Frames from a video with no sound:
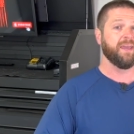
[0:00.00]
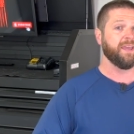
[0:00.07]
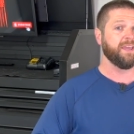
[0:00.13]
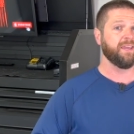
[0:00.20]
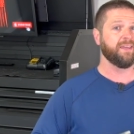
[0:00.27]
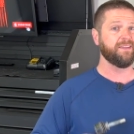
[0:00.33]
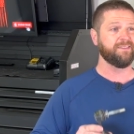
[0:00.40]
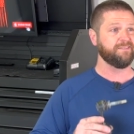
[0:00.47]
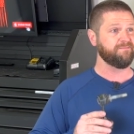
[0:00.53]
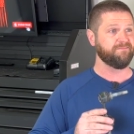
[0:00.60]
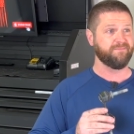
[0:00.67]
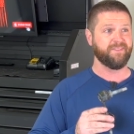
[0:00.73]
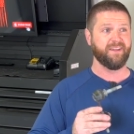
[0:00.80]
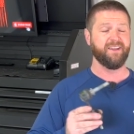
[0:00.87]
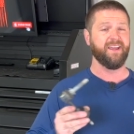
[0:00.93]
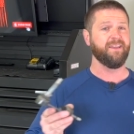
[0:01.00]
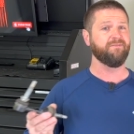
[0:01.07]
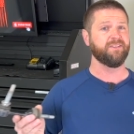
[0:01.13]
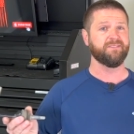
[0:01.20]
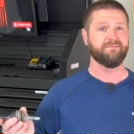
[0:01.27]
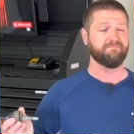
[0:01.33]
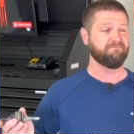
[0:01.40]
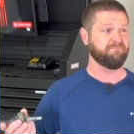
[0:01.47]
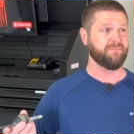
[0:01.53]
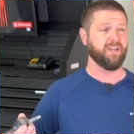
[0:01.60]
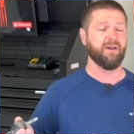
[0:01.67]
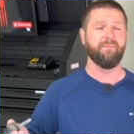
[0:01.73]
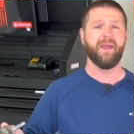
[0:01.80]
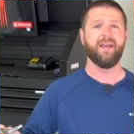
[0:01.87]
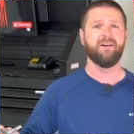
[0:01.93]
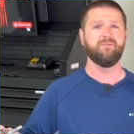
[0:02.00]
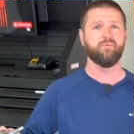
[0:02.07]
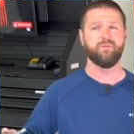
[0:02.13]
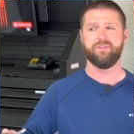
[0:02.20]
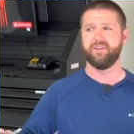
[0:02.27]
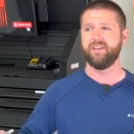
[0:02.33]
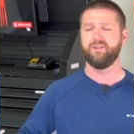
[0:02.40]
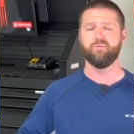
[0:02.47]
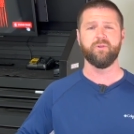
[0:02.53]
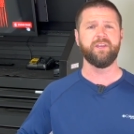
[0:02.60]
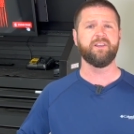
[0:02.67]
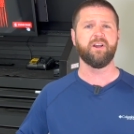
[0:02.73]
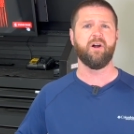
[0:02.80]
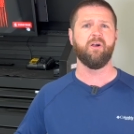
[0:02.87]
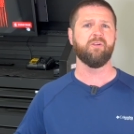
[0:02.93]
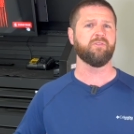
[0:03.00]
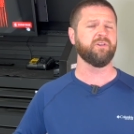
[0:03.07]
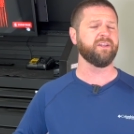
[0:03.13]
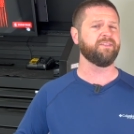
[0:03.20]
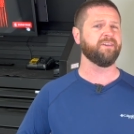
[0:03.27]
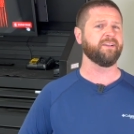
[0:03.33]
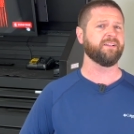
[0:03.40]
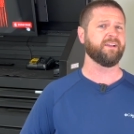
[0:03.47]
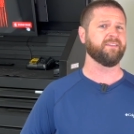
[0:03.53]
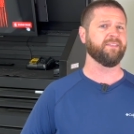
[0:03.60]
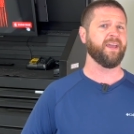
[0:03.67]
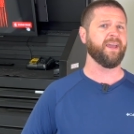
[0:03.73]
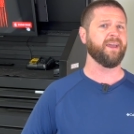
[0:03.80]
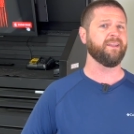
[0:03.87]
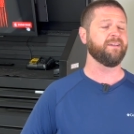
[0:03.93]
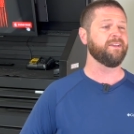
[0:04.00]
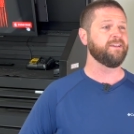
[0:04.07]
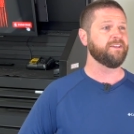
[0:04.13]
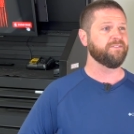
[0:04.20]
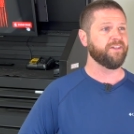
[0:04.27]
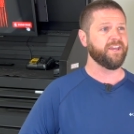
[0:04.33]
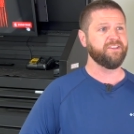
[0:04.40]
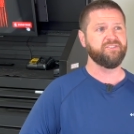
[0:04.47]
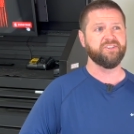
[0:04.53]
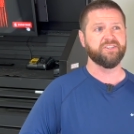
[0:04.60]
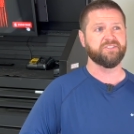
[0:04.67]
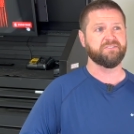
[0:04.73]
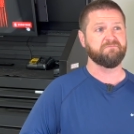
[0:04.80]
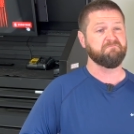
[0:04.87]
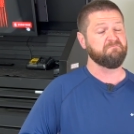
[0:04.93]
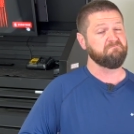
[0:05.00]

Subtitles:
and they haven't come out with any recall or anything like that. They just